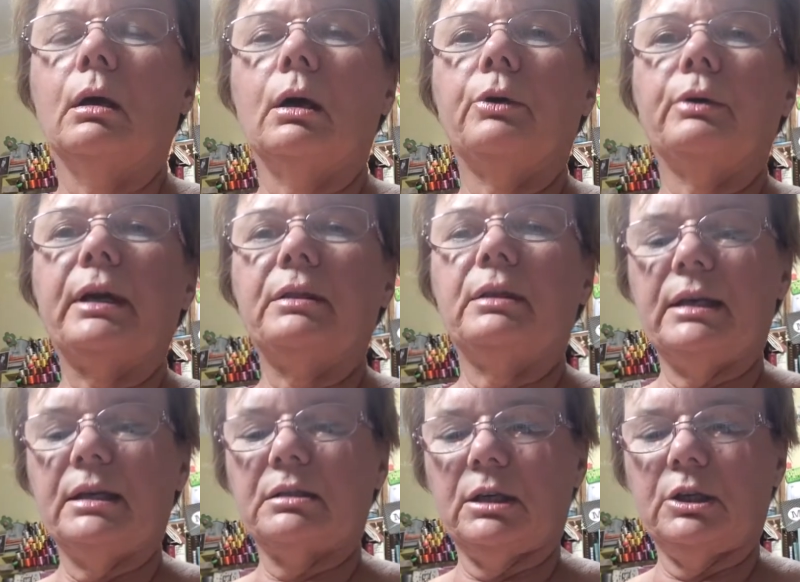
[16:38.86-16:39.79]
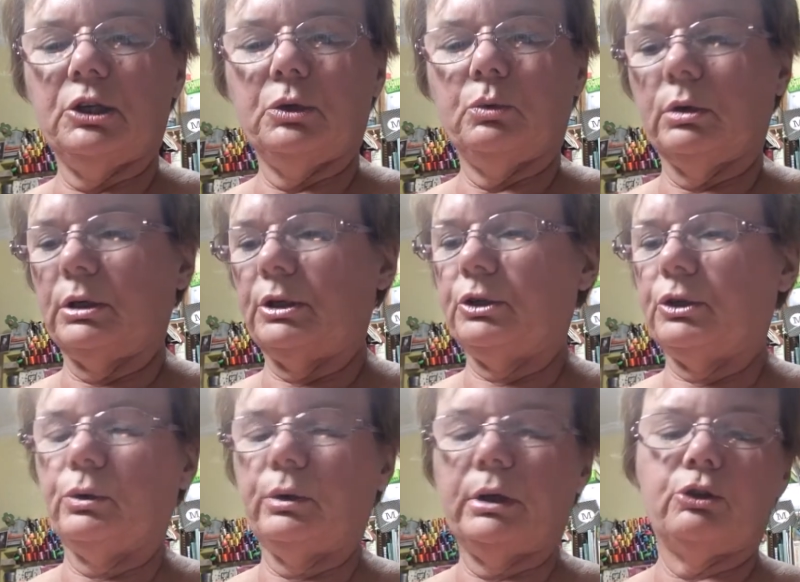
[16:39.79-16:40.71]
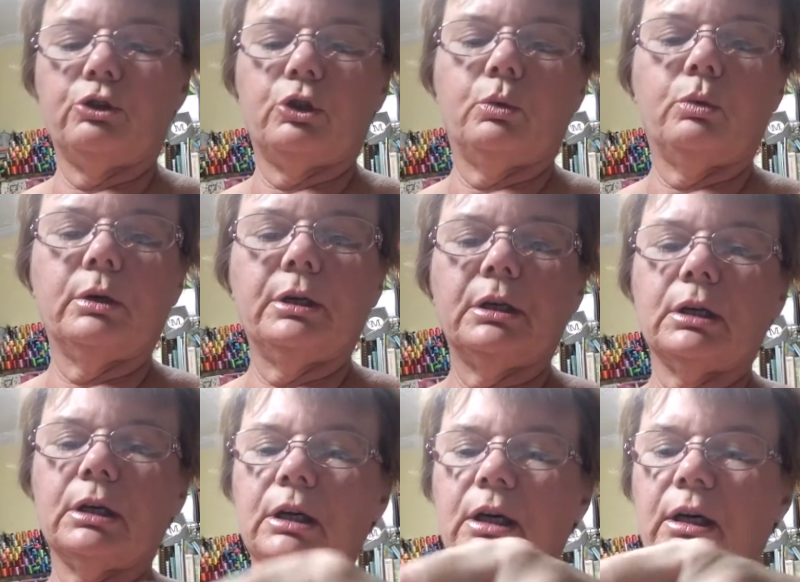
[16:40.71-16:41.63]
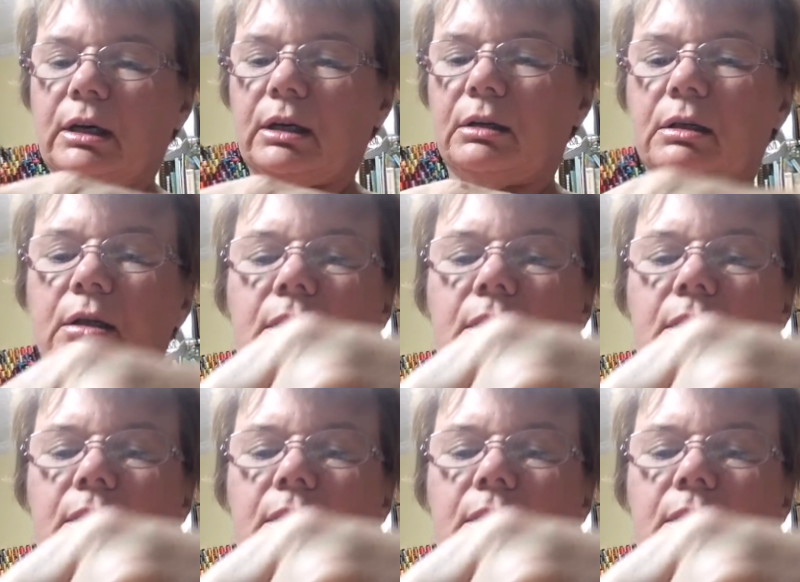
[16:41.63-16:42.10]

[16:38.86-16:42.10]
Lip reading: All right, the next thing you want to do is you want to cut